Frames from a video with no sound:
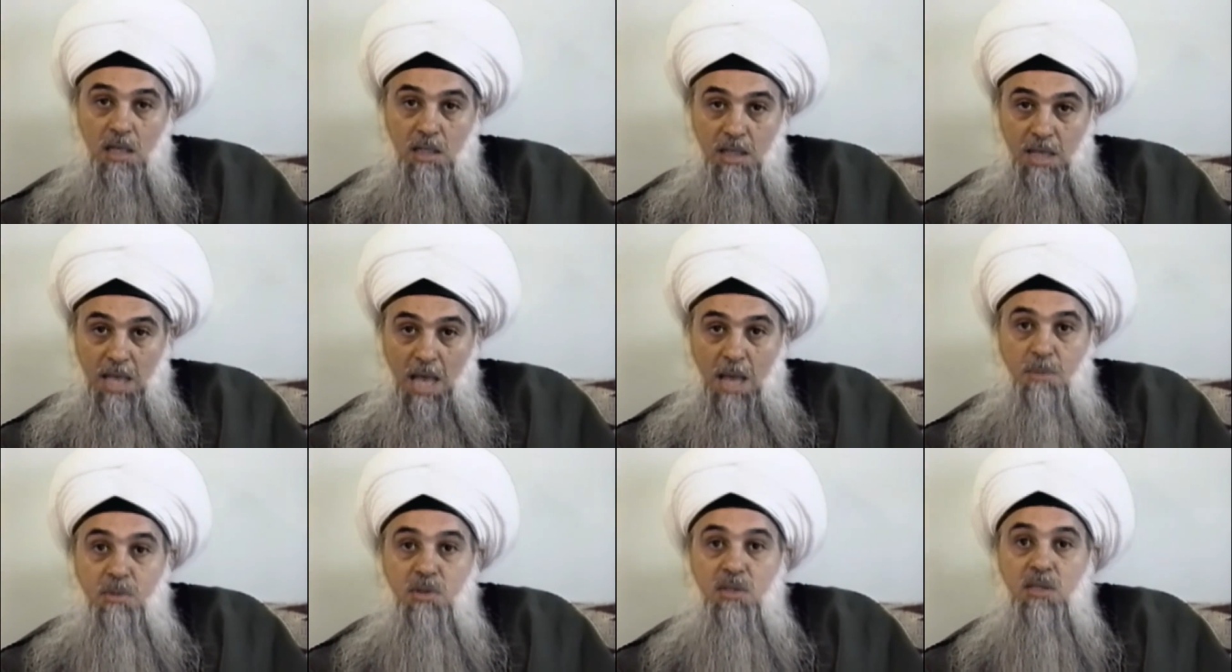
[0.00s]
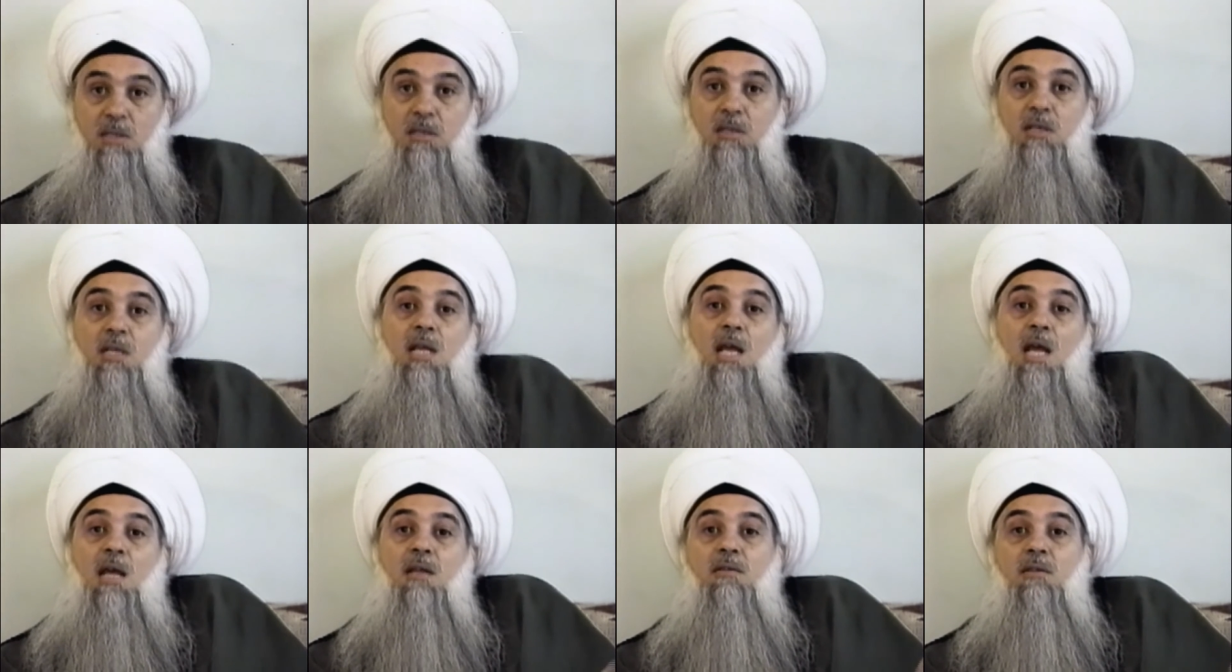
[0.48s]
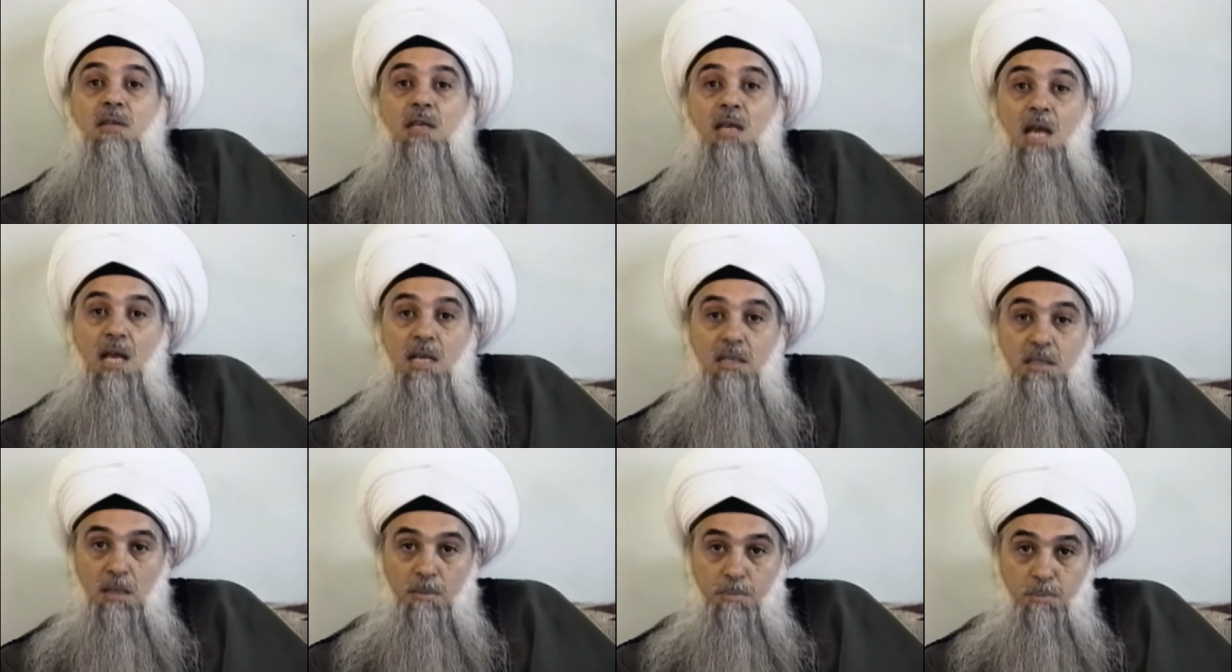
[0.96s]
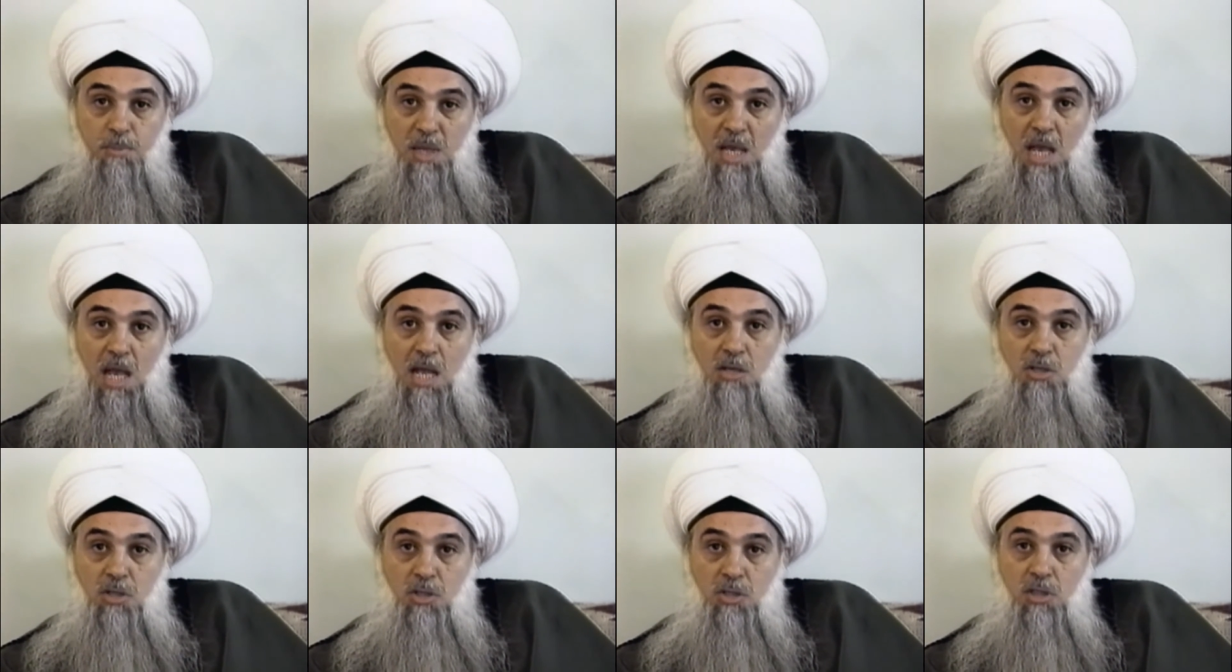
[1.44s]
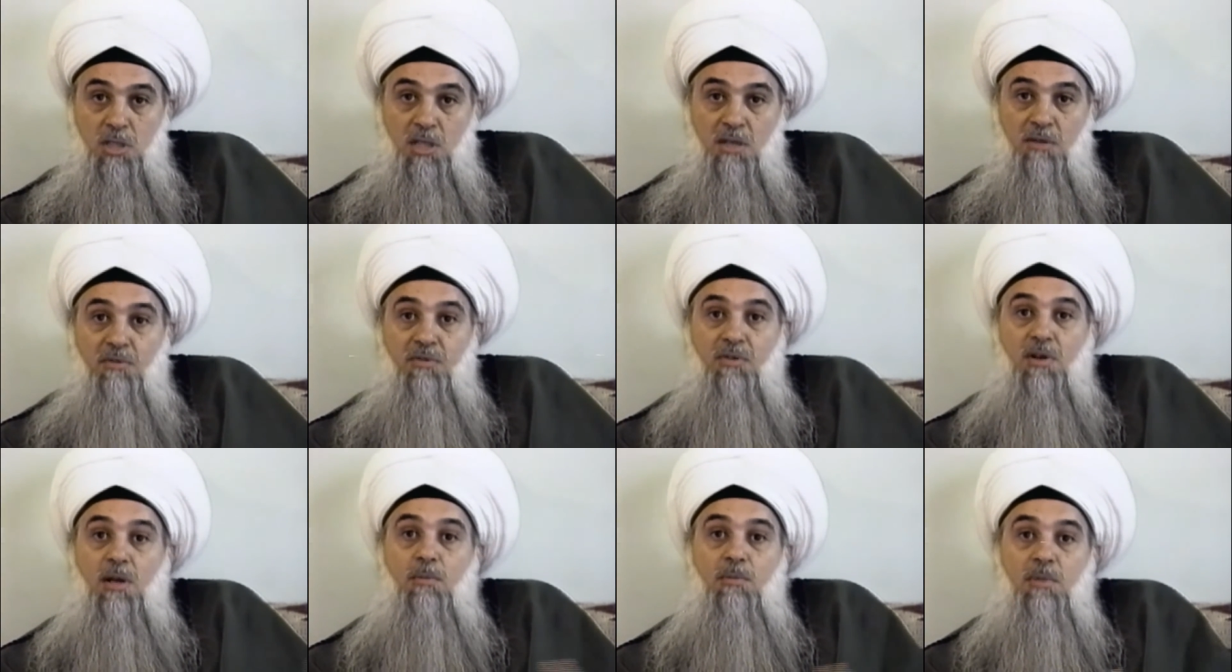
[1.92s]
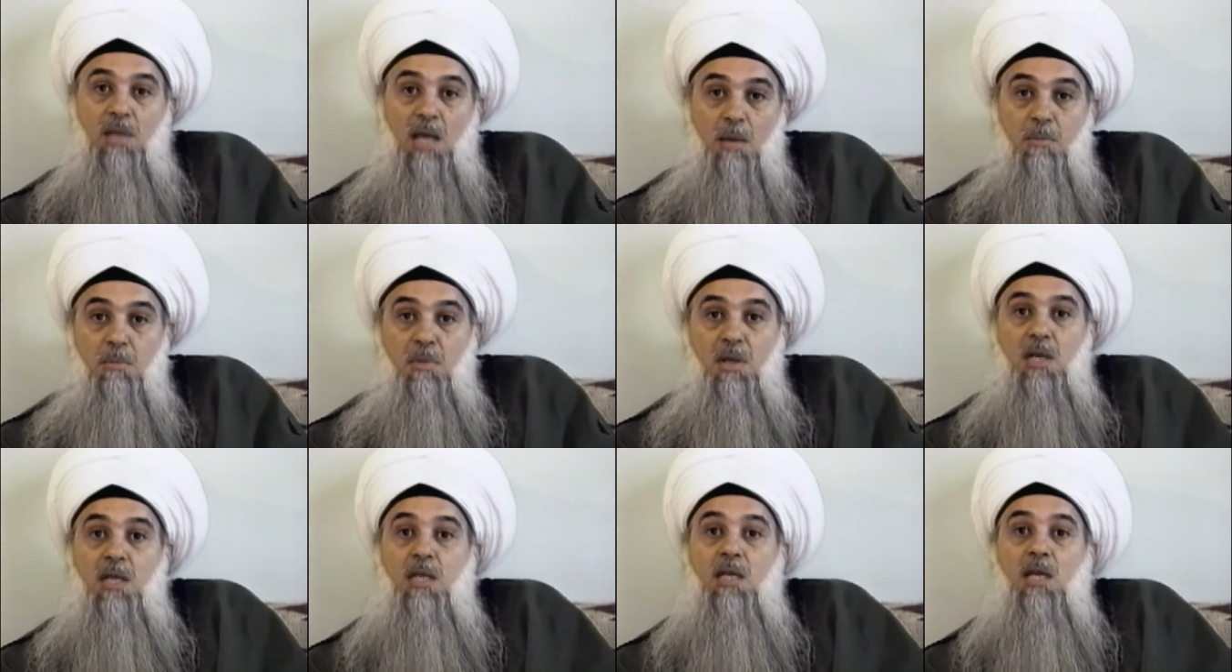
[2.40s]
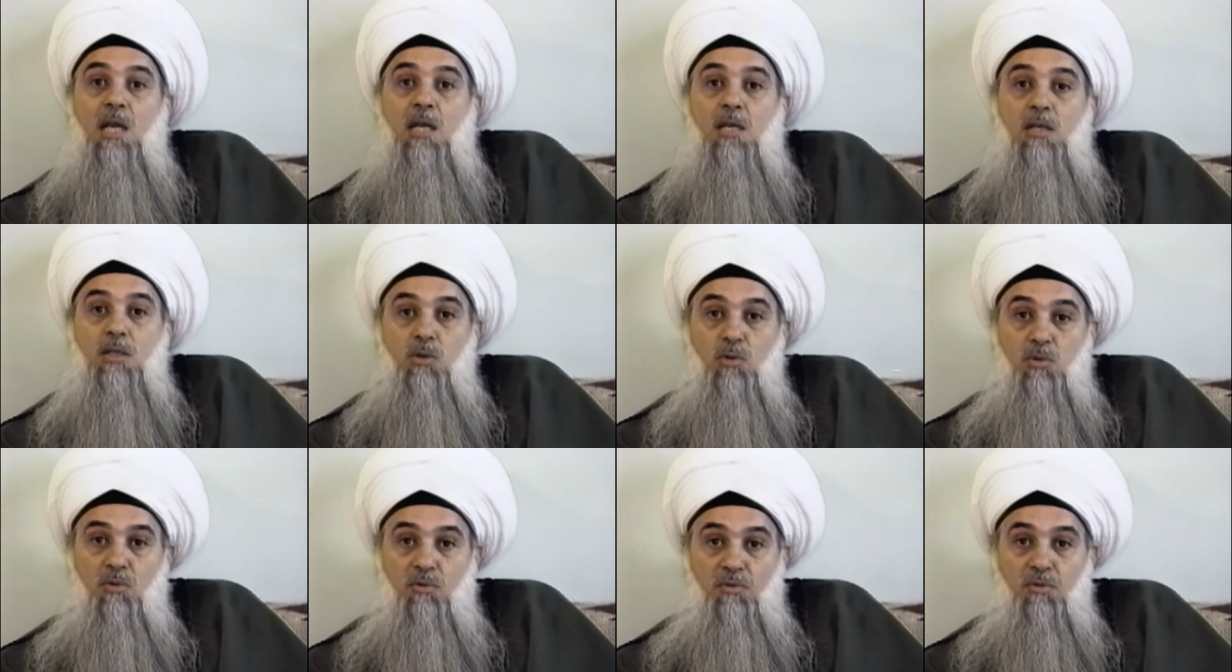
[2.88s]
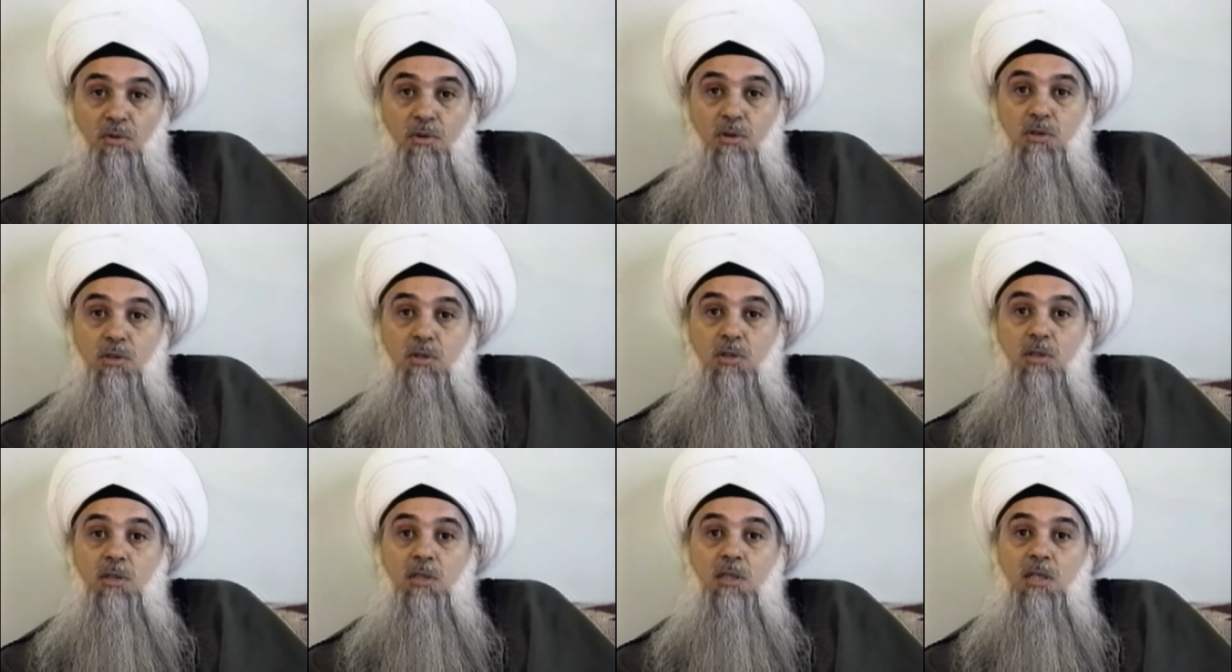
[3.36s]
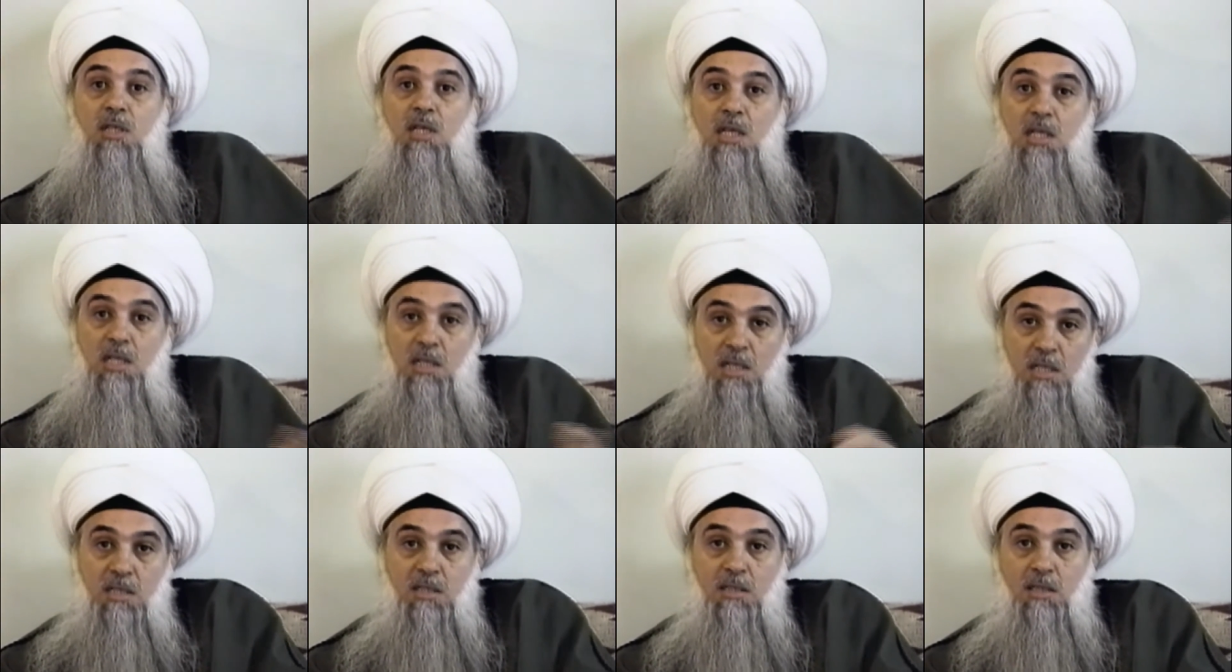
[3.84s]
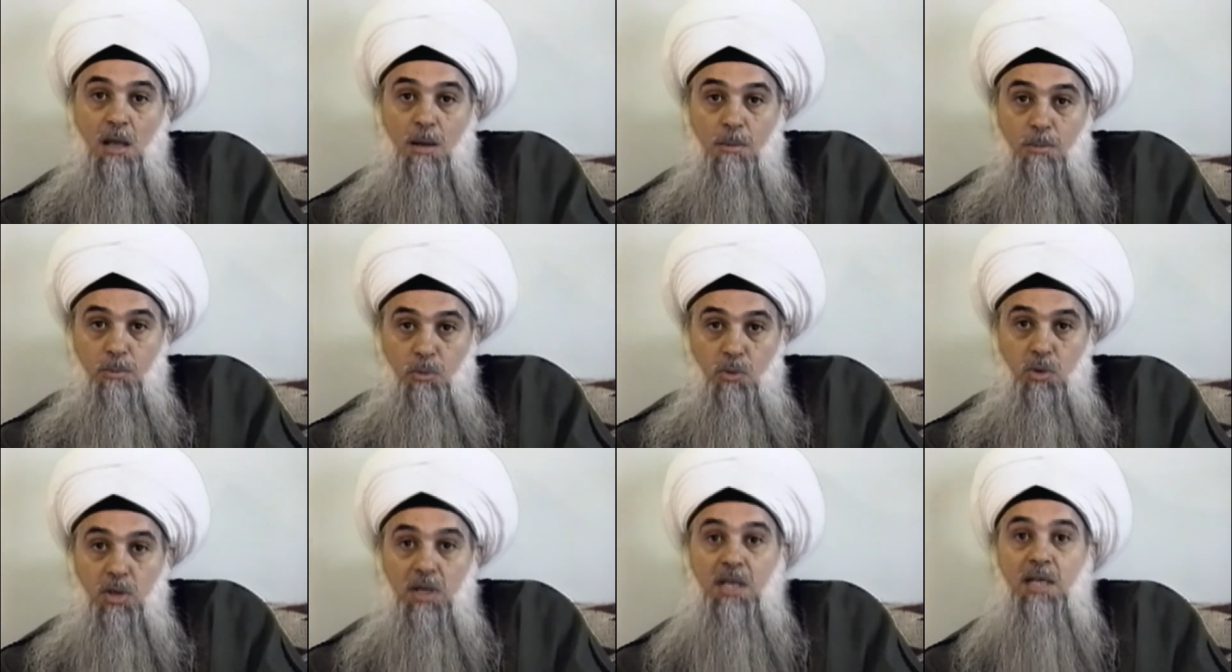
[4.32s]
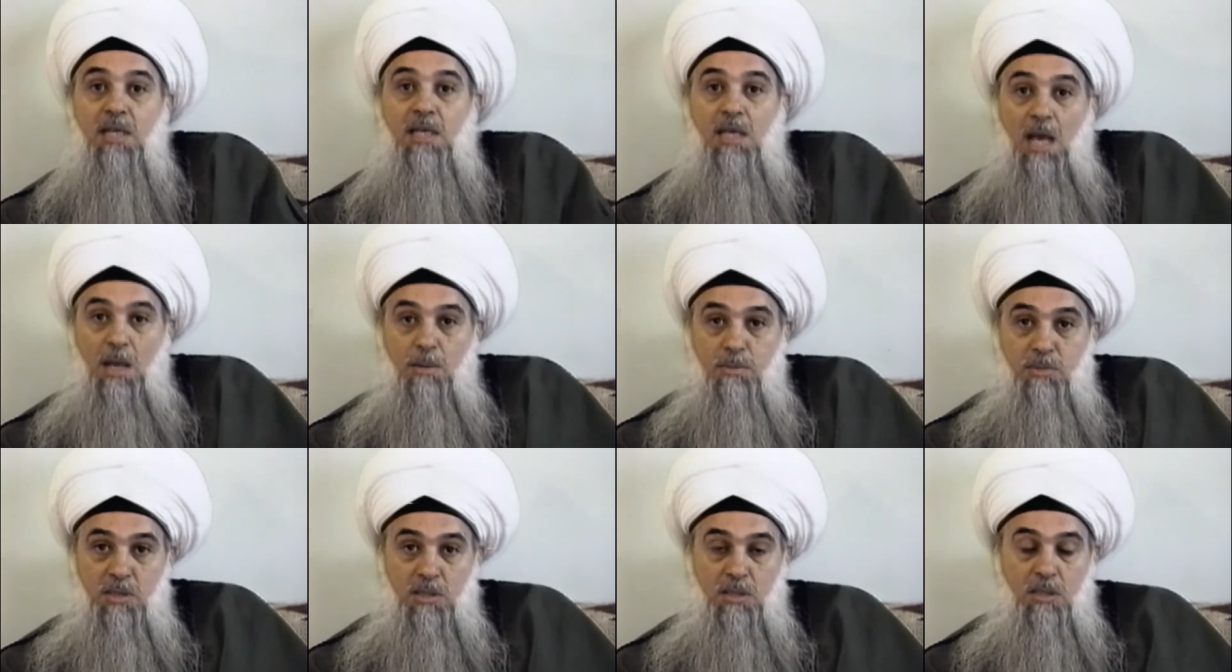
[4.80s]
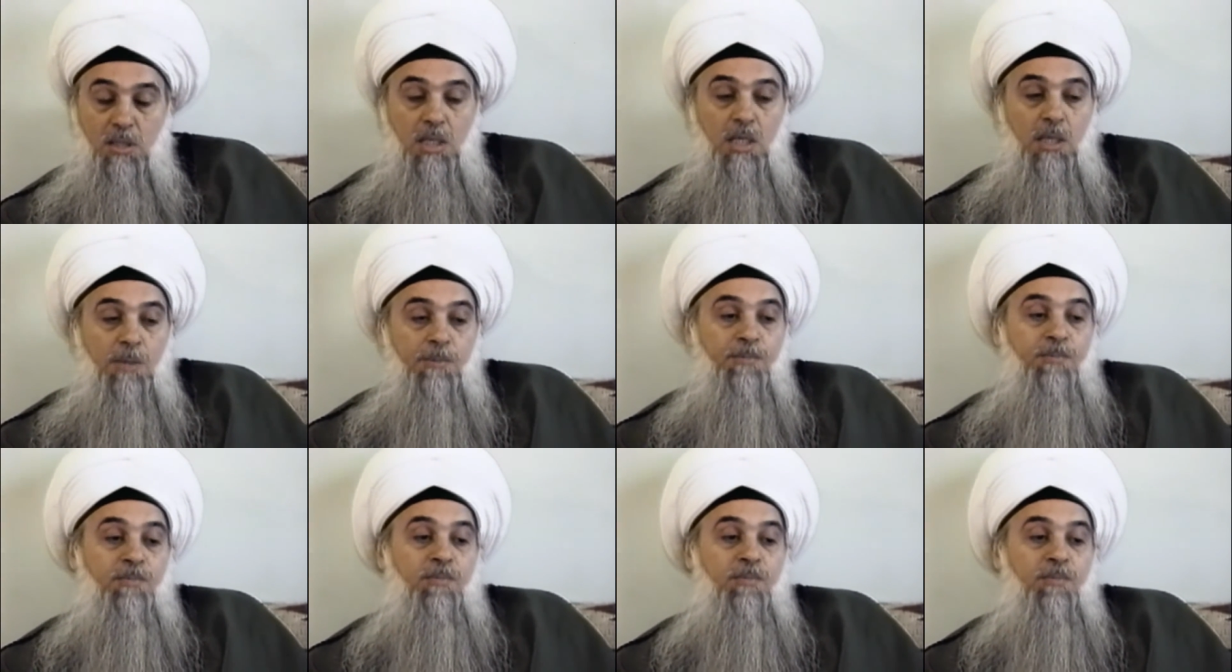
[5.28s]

chemistry and he has a phd from the american university in istanbul in chemistry